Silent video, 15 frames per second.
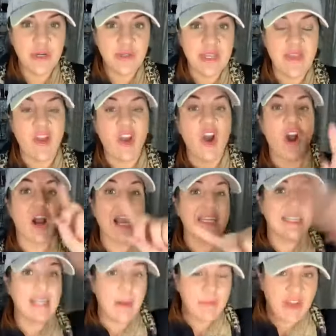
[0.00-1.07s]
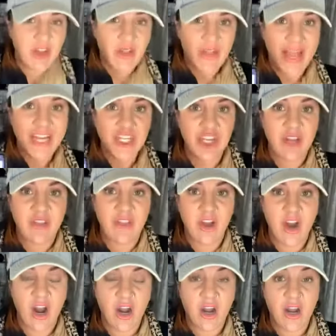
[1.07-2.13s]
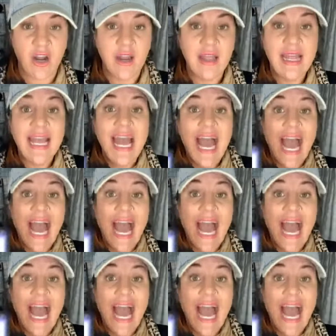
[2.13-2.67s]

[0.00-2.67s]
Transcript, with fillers: in the cart. I dump the collection in the cart. I